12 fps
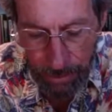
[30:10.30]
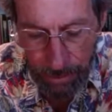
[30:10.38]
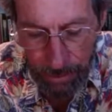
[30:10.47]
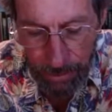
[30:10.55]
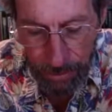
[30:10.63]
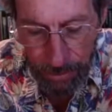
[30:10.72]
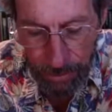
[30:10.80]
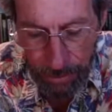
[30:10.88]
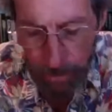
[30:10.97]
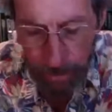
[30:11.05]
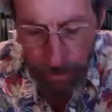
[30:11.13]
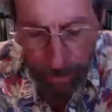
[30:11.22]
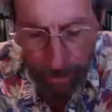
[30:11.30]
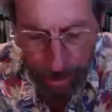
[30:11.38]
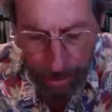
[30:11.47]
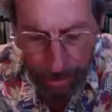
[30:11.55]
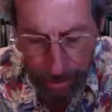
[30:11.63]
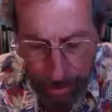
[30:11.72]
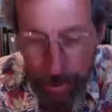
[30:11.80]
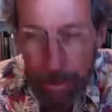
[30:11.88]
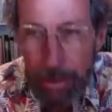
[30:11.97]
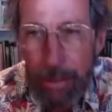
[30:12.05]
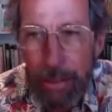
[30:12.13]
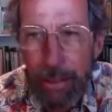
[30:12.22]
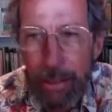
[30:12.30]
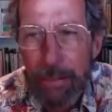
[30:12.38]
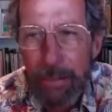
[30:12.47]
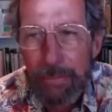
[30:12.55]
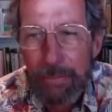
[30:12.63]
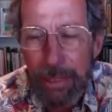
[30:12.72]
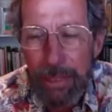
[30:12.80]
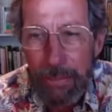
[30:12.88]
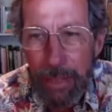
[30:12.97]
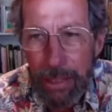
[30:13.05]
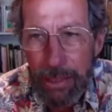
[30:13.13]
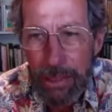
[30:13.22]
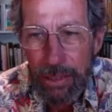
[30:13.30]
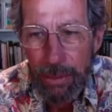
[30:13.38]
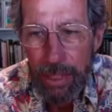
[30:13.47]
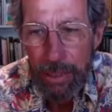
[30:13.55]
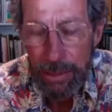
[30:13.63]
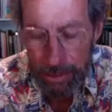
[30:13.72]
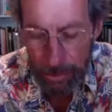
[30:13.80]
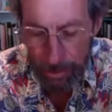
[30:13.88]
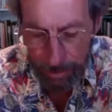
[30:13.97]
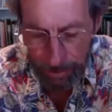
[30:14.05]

again to remind, art requires no answer.